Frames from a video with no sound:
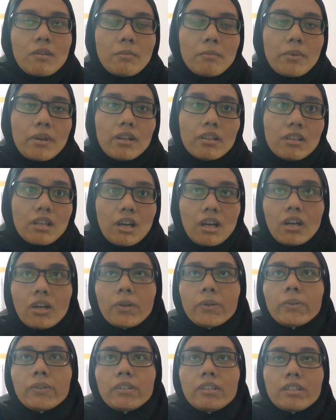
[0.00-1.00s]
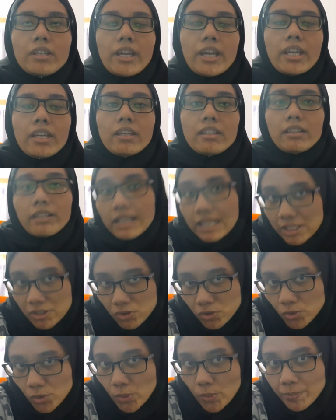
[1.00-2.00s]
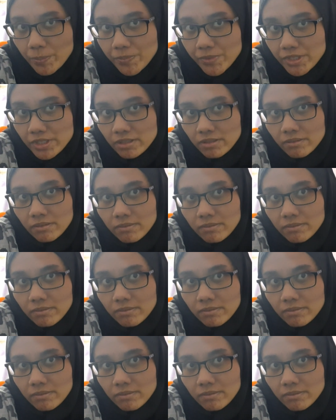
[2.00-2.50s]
be allowed in classrooms?